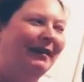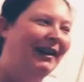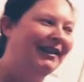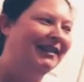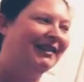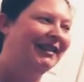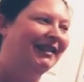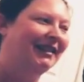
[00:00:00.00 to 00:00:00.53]

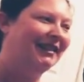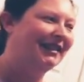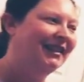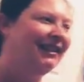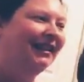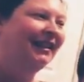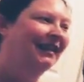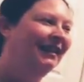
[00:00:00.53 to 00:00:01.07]
watch this.
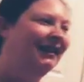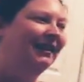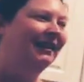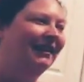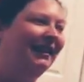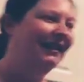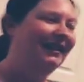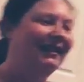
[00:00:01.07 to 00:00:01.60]

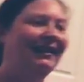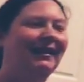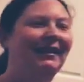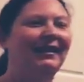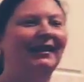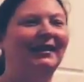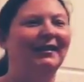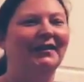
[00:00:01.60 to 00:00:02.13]

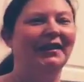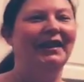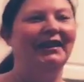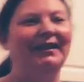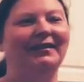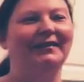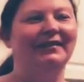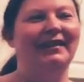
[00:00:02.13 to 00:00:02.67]

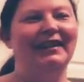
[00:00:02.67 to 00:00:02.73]
Although,